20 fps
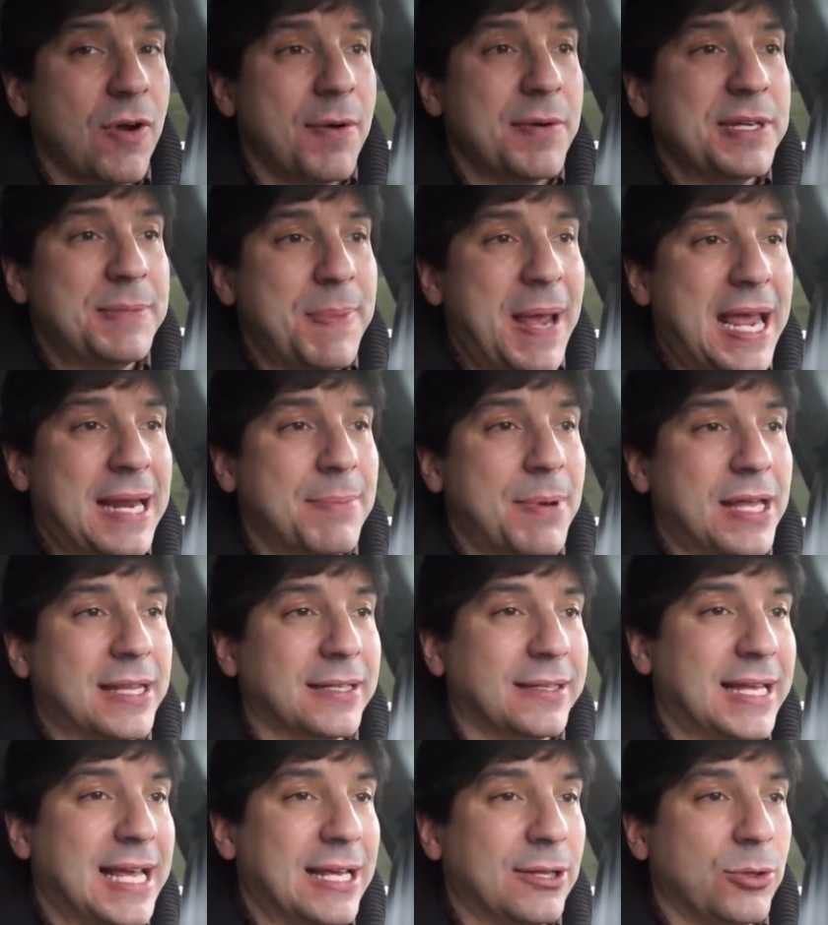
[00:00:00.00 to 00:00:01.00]
are always paid by
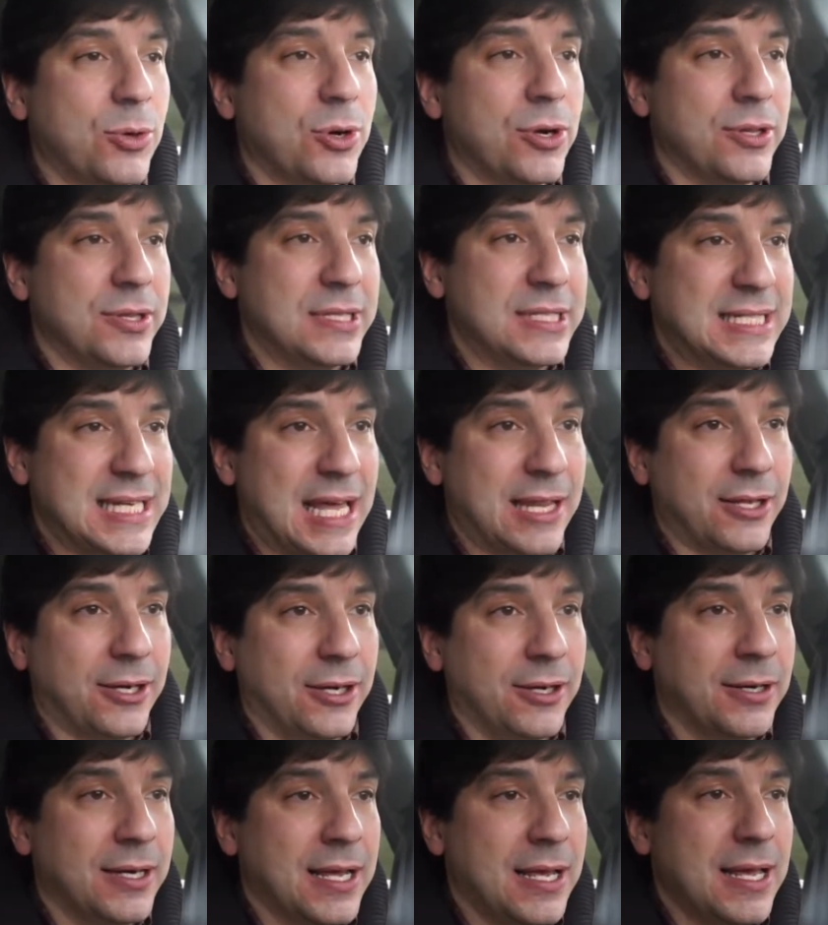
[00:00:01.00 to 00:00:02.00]
the landlord or the
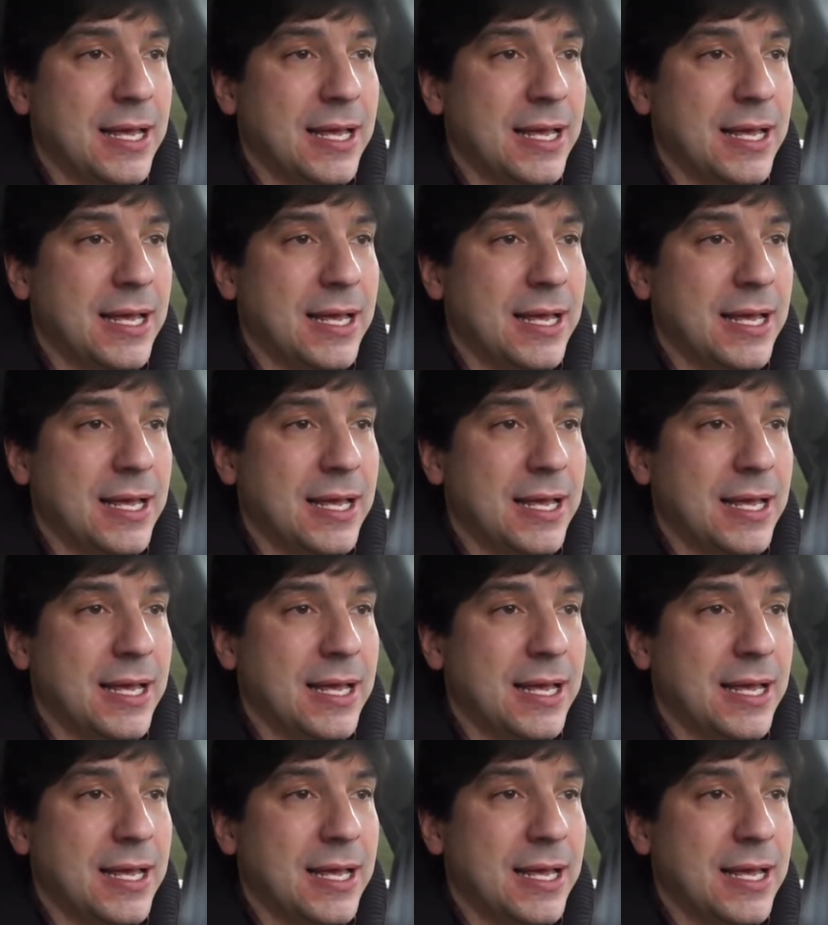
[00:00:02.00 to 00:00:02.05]
seller,